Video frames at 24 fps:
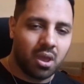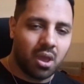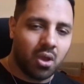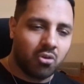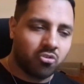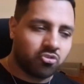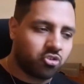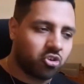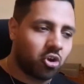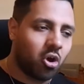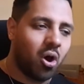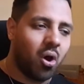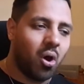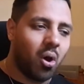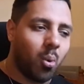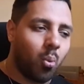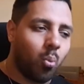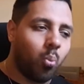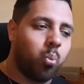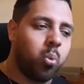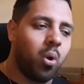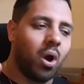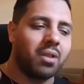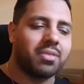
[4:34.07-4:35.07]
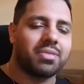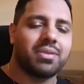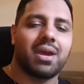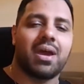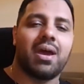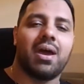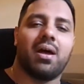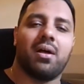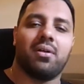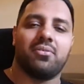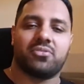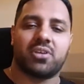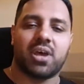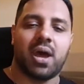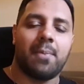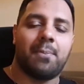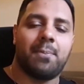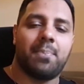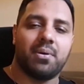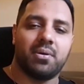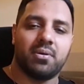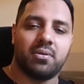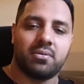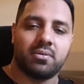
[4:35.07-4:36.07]
So, what the hell's
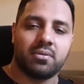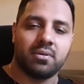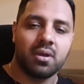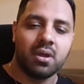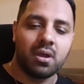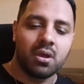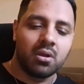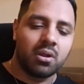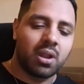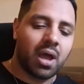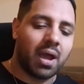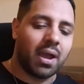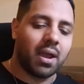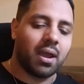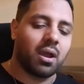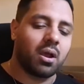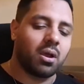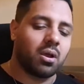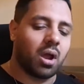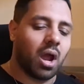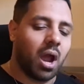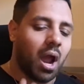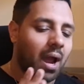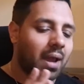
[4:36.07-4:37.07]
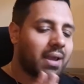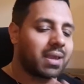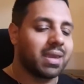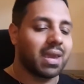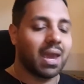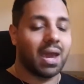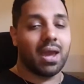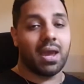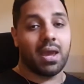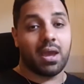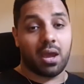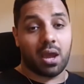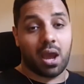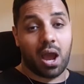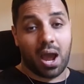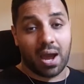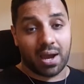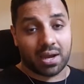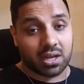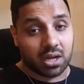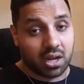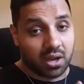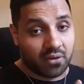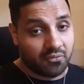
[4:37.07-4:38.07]
happened? Like, I get it, I
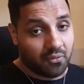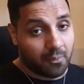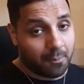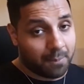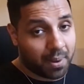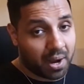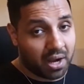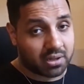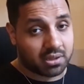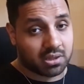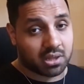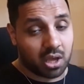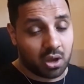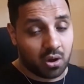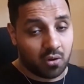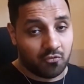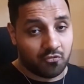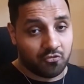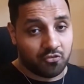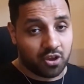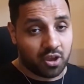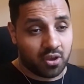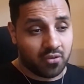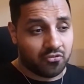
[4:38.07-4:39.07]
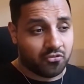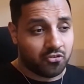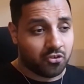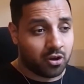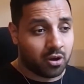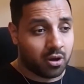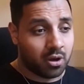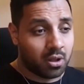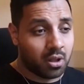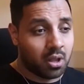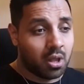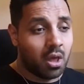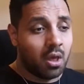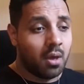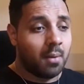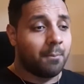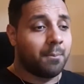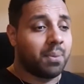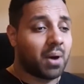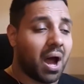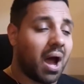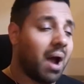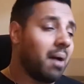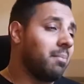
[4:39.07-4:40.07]
can have a bad day on FIFA,
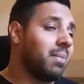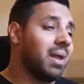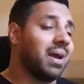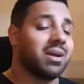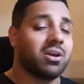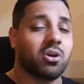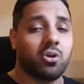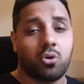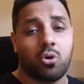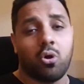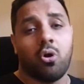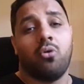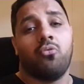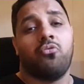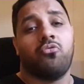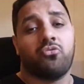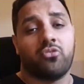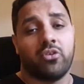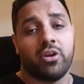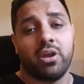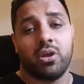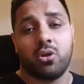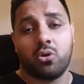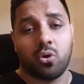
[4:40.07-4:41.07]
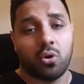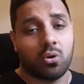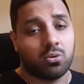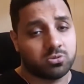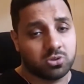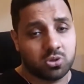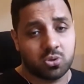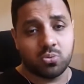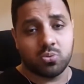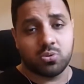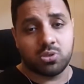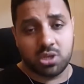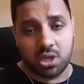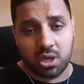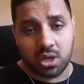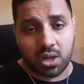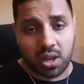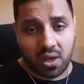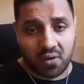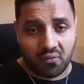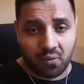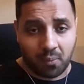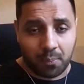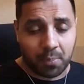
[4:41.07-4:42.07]
but I'm like a goal 3, goal 2 tier
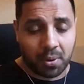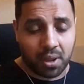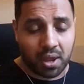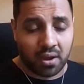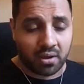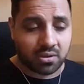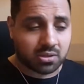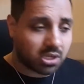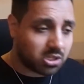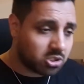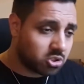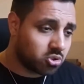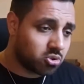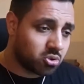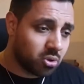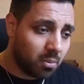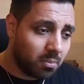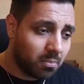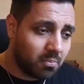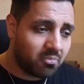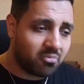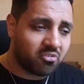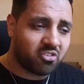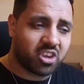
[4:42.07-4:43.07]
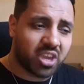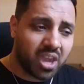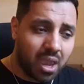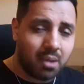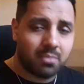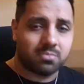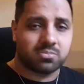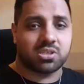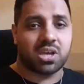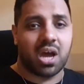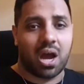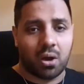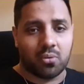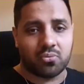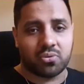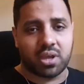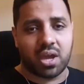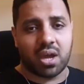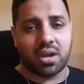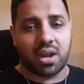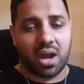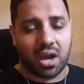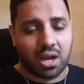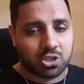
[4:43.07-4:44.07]
level player. There's some games out
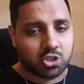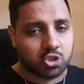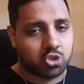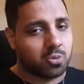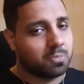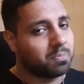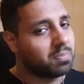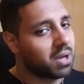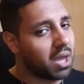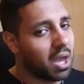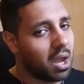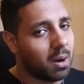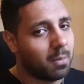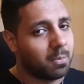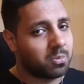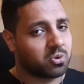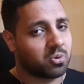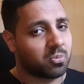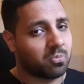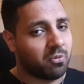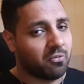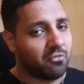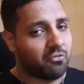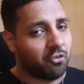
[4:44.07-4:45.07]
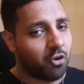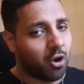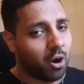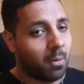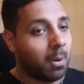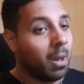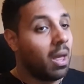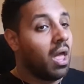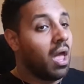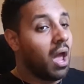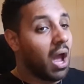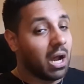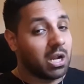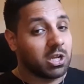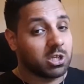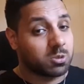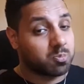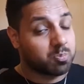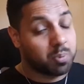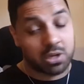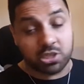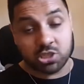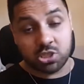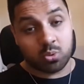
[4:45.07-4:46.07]
there that I should be able to perform. And
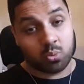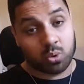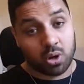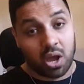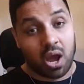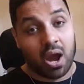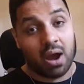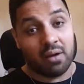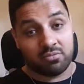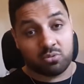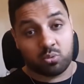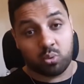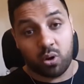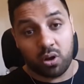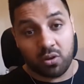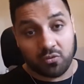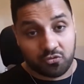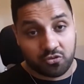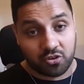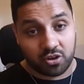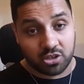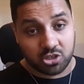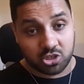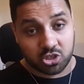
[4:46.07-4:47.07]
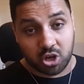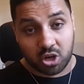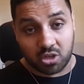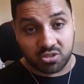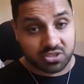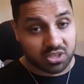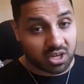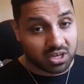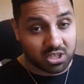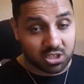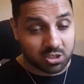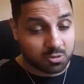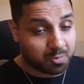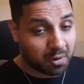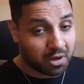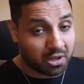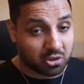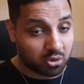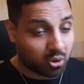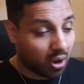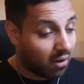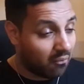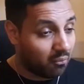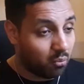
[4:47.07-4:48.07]
especially when I have 23 shots, I expect
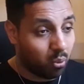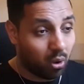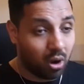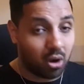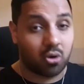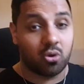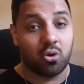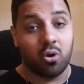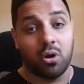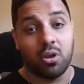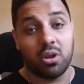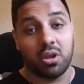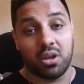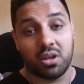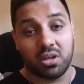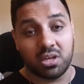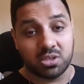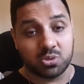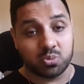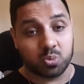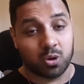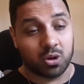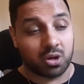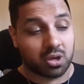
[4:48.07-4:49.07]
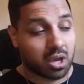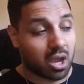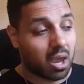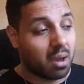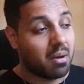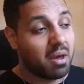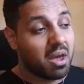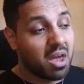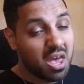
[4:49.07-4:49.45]
to have 1 goal in at least 1 game.